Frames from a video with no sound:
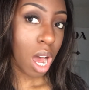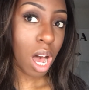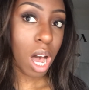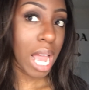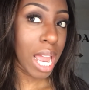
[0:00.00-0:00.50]

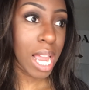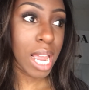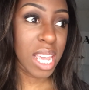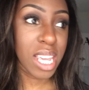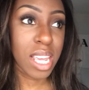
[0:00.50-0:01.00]

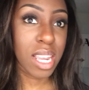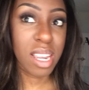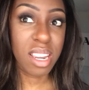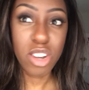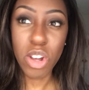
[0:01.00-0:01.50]

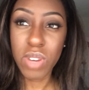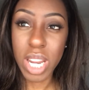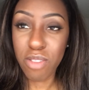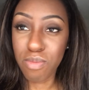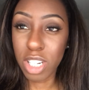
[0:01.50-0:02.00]
I don't really
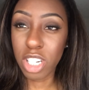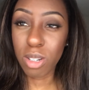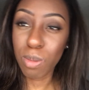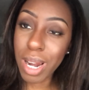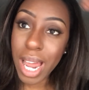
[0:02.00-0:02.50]
have much
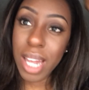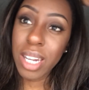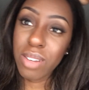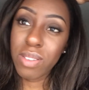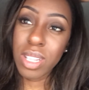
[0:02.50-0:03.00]
else
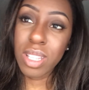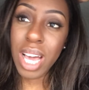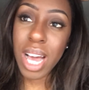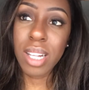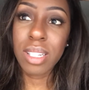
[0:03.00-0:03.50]
planned other than
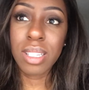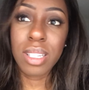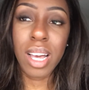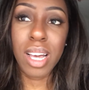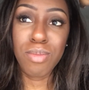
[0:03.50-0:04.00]
that.
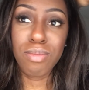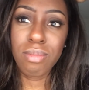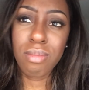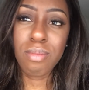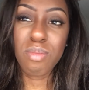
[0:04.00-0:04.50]

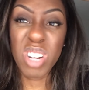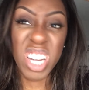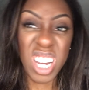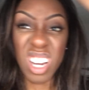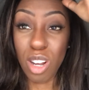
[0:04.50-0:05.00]

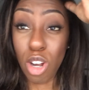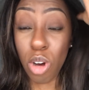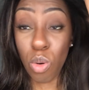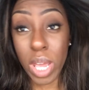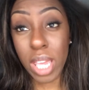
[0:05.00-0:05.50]
Pretty
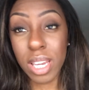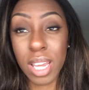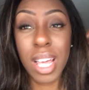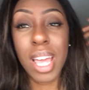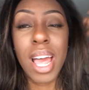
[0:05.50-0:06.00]
long week.